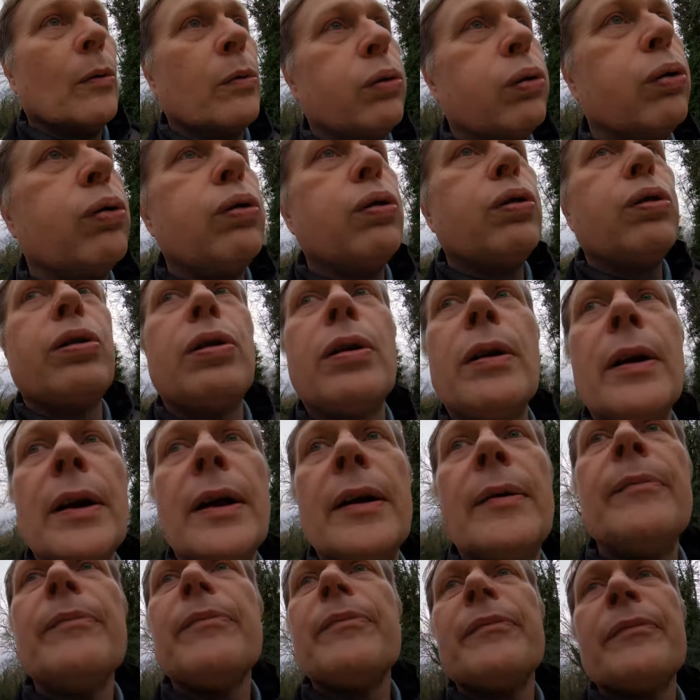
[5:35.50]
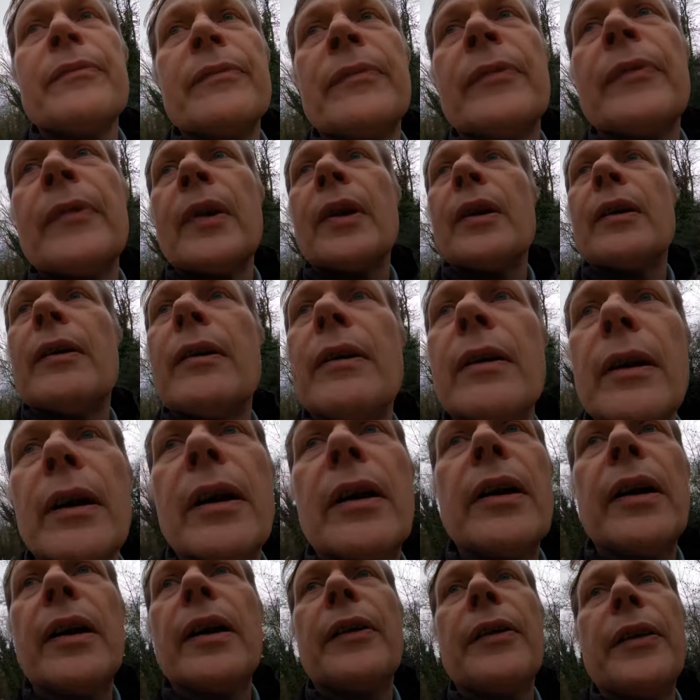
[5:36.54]

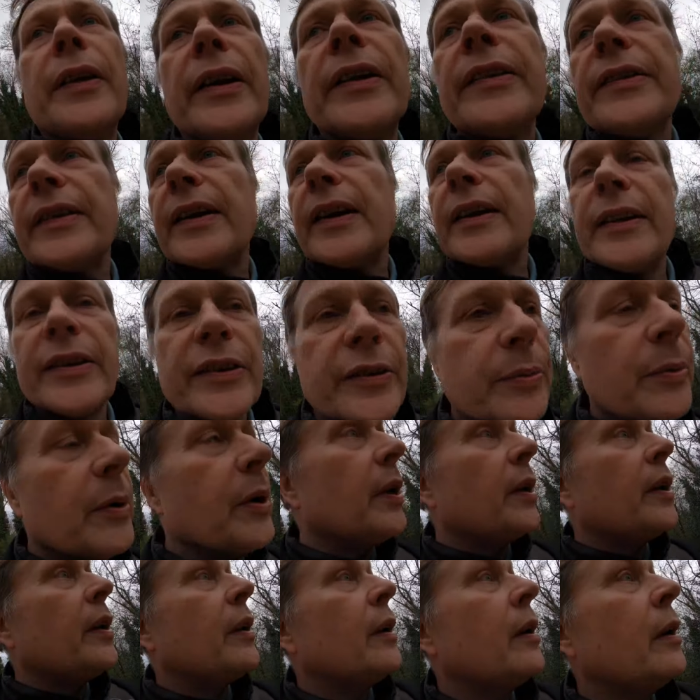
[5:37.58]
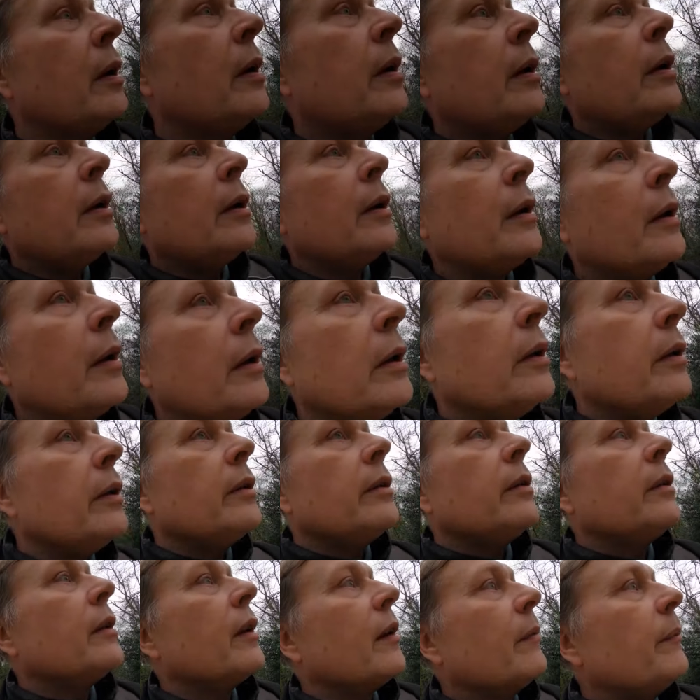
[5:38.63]
Okay, I think it's down this way. I
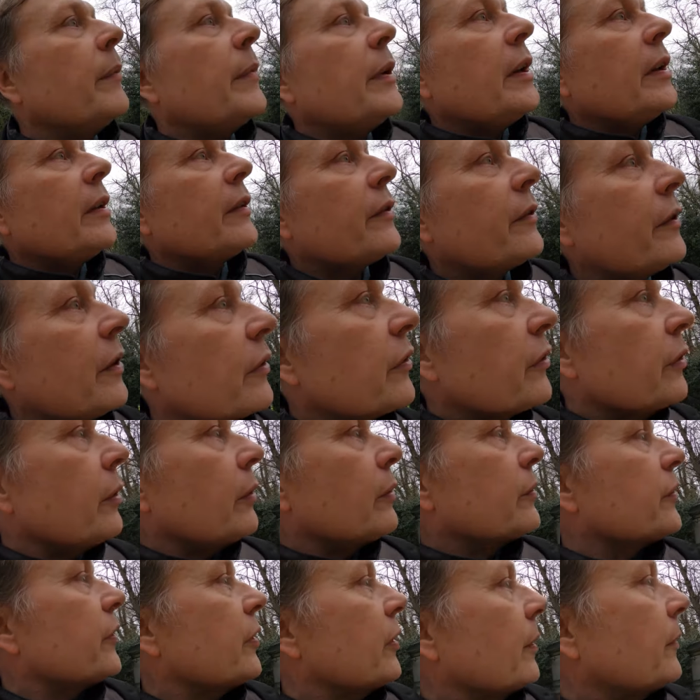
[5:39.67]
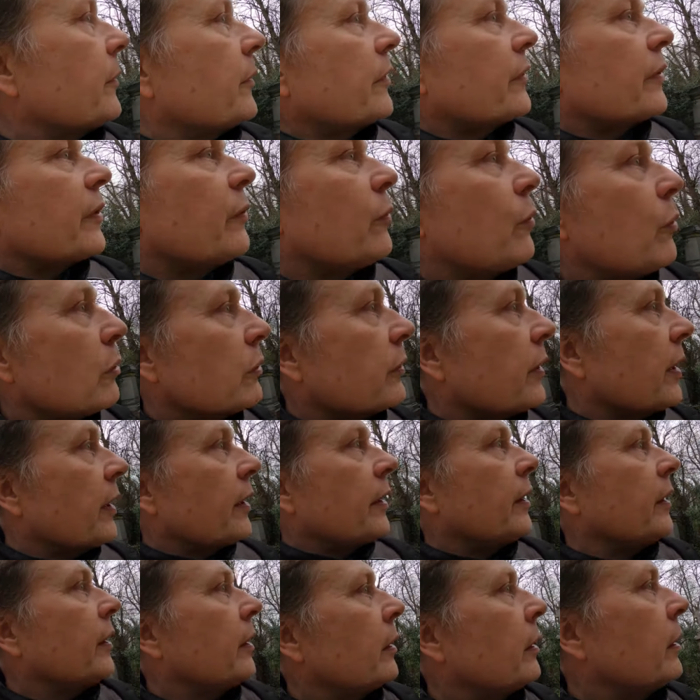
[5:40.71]
haven't been here such a long time since I walked
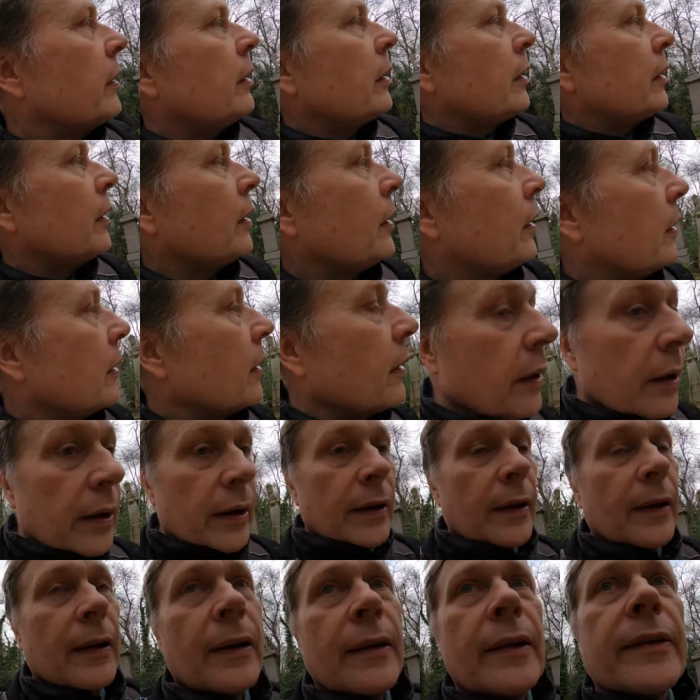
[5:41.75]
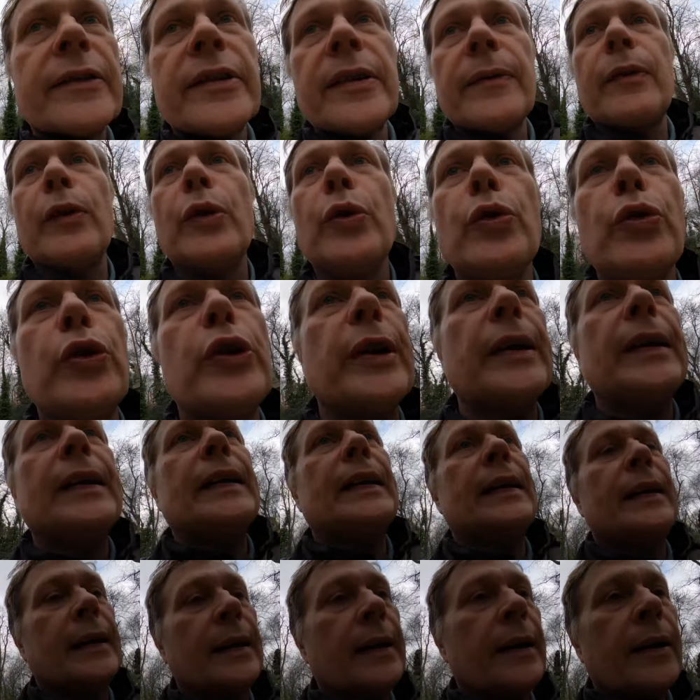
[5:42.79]
down here. Let's have a look.
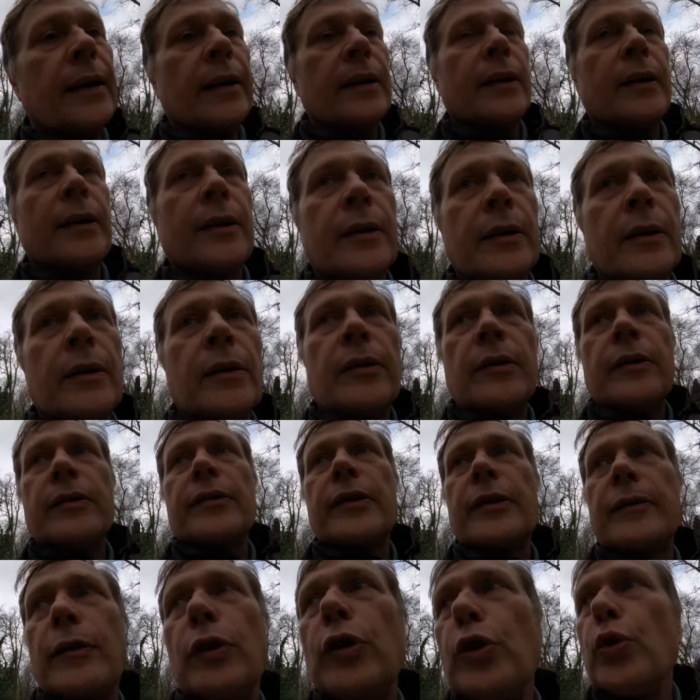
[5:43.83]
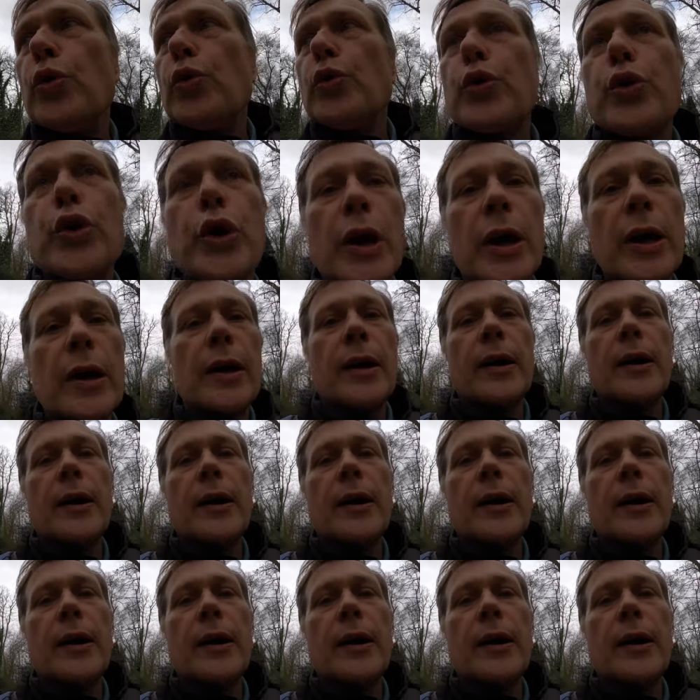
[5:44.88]
Let's have a look.